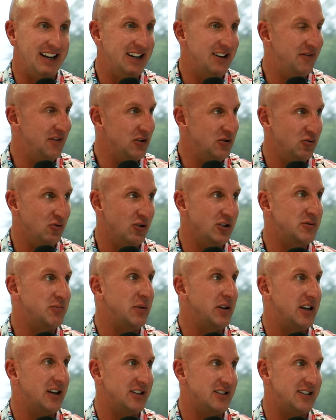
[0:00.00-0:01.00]
individual. It's
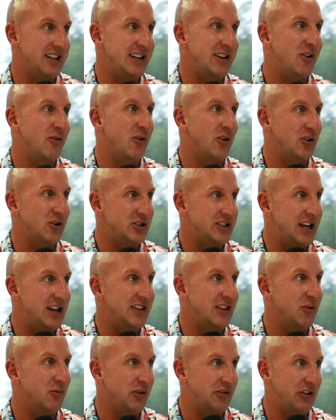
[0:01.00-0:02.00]
because they don't
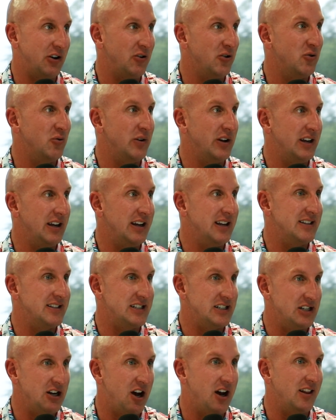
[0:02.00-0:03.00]
understand that what they're doing
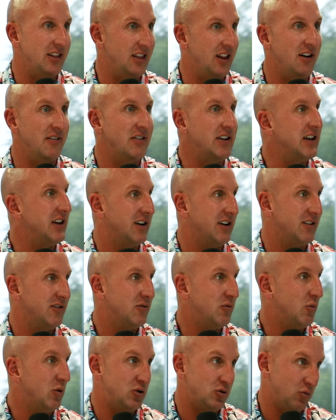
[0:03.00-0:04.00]
is not loving,
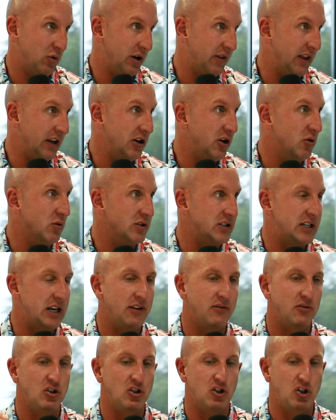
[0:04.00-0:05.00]
which what do they do?
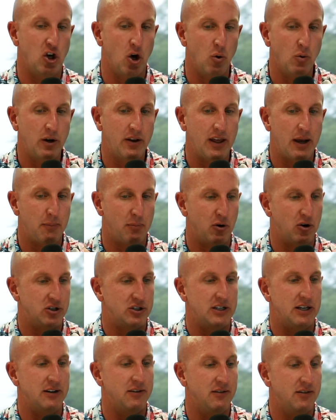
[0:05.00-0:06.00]
Instead of just going to that
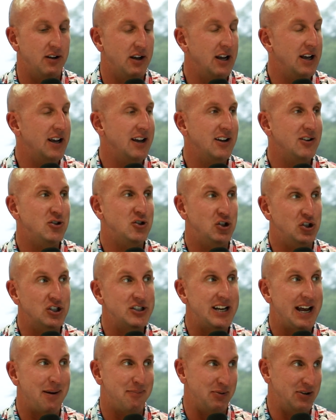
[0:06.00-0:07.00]
person, it
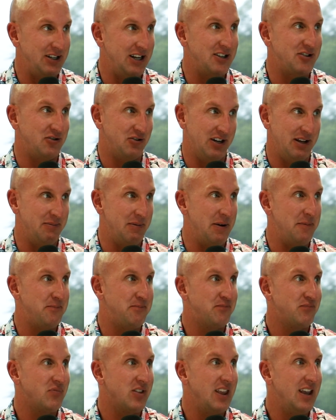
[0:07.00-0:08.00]
just happened yesterday, man.
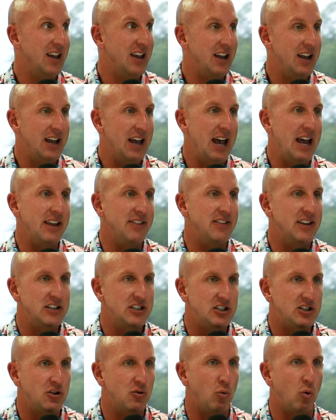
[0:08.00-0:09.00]
Hey,
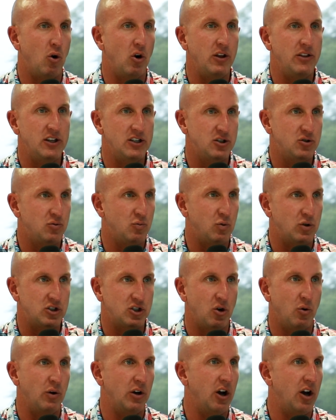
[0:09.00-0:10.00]
this is the worry. This is
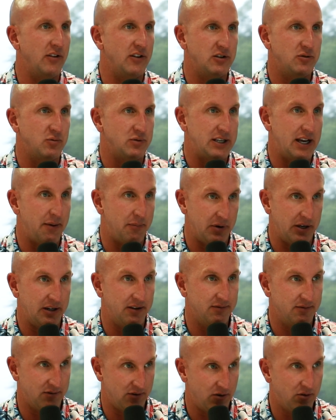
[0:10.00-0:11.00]
what's going on. This is what's
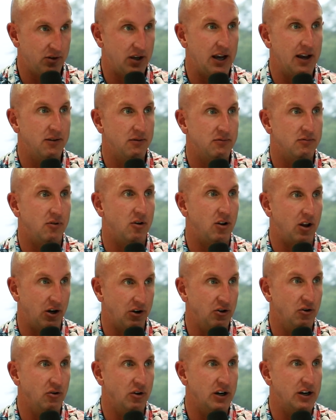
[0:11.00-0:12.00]
happening. Okay, well,
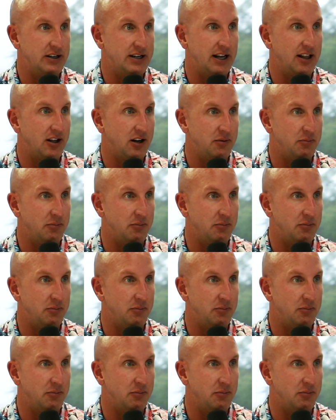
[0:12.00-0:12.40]
are you going to tell